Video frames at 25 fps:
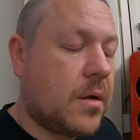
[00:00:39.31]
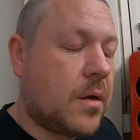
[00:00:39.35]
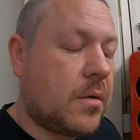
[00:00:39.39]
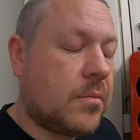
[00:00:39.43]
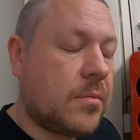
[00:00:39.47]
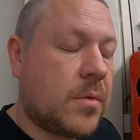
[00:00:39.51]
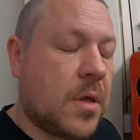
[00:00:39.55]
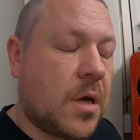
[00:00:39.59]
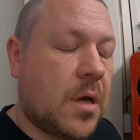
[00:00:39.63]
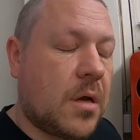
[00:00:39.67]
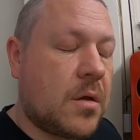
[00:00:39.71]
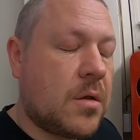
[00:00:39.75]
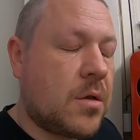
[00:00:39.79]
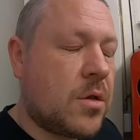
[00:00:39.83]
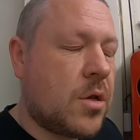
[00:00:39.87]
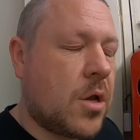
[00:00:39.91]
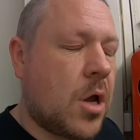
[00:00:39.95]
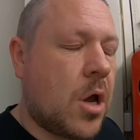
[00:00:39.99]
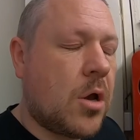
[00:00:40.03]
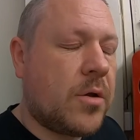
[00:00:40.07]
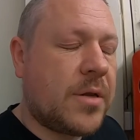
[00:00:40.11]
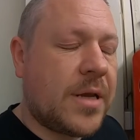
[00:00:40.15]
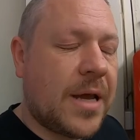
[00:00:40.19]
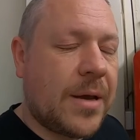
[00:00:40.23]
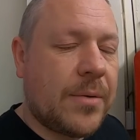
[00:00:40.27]
I'm not,
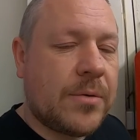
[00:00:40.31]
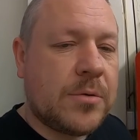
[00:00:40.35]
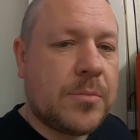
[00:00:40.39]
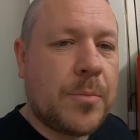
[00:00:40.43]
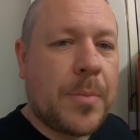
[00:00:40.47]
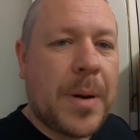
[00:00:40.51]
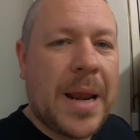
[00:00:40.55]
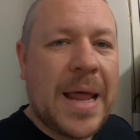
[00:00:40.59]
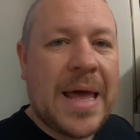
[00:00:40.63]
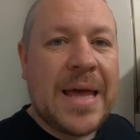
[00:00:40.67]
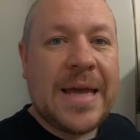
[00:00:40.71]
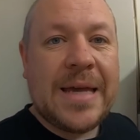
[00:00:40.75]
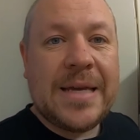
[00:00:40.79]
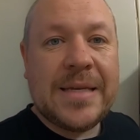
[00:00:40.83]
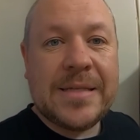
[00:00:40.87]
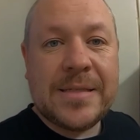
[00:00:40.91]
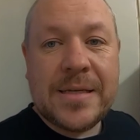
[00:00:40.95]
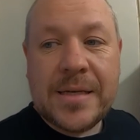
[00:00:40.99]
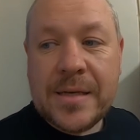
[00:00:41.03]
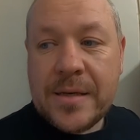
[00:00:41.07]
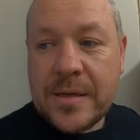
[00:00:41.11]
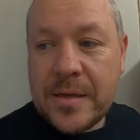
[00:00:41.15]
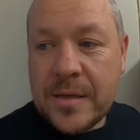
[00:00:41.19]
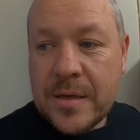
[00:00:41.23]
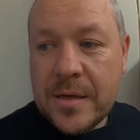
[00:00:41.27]
no doubt, it was
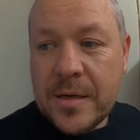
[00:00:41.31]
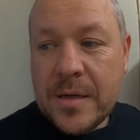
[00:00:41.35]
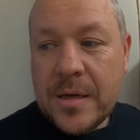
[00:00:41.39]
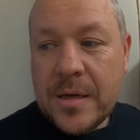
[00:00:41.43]
blazing.